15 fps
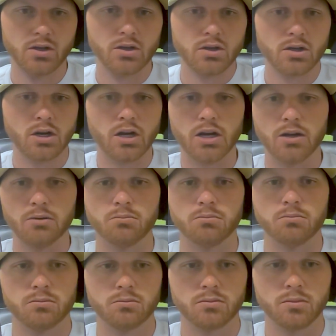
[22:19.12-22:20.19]

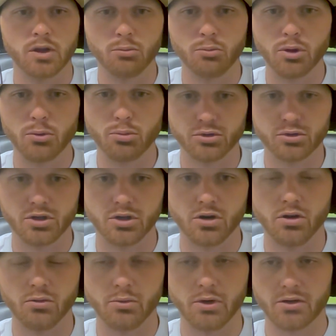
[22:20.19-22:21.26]
that people should know
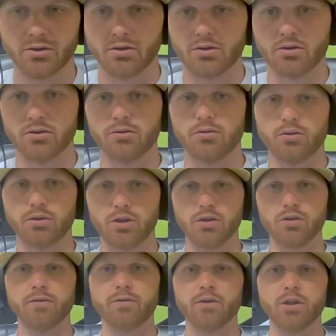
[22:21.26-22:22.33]
about or that you
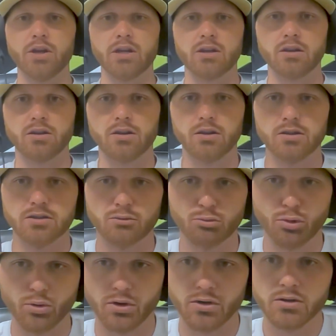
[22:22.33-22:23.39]
feel like is
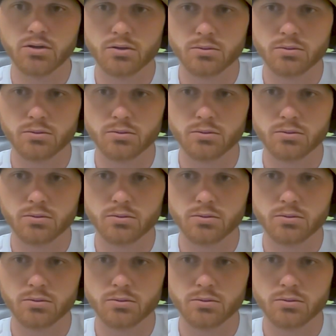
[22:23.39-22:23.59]
important?